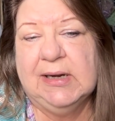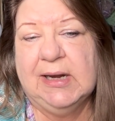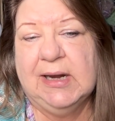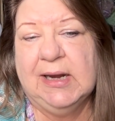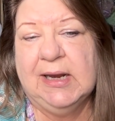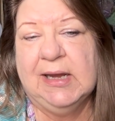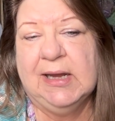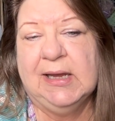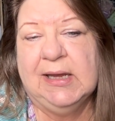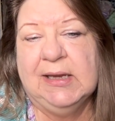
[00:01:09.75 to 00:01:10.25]

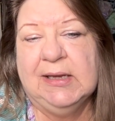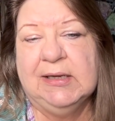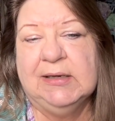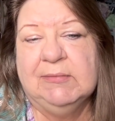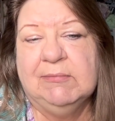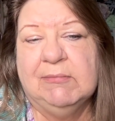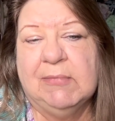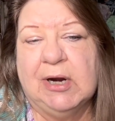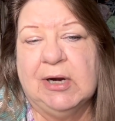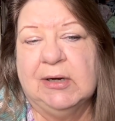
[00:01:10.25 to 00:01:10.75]
and
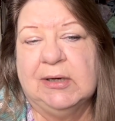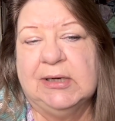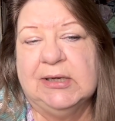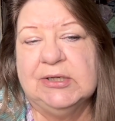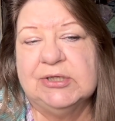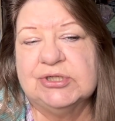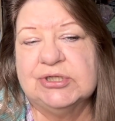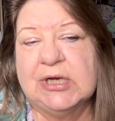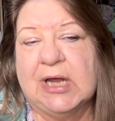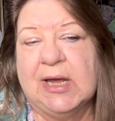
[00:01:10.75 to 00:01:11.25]
market
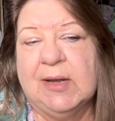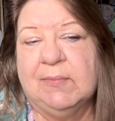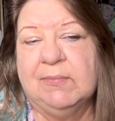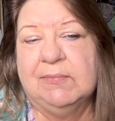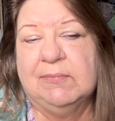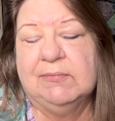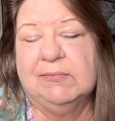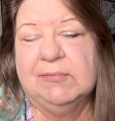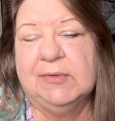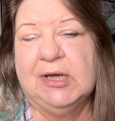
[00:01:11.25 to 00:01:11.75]
shop
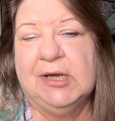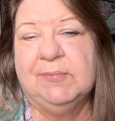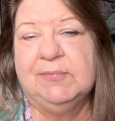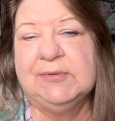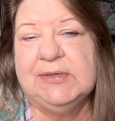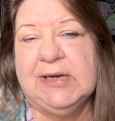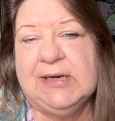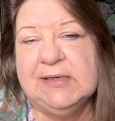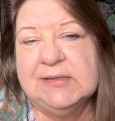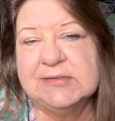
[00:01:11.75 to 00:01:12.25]

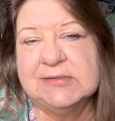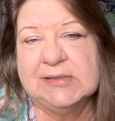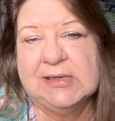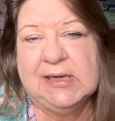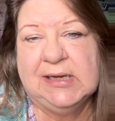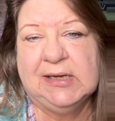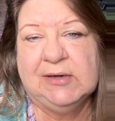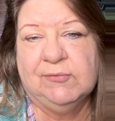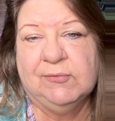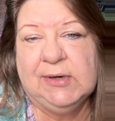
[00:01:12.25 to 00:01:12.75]
updates
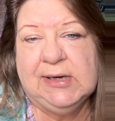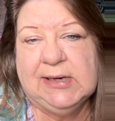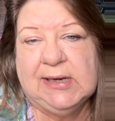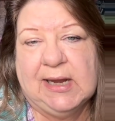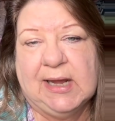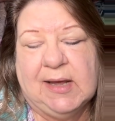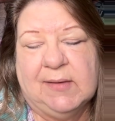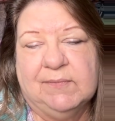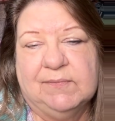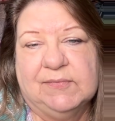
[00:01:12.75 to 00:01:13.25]
and
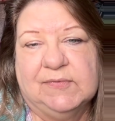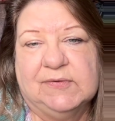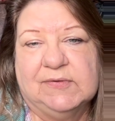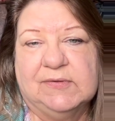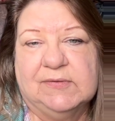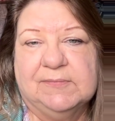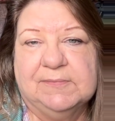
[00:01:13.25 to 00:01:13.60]
recaps.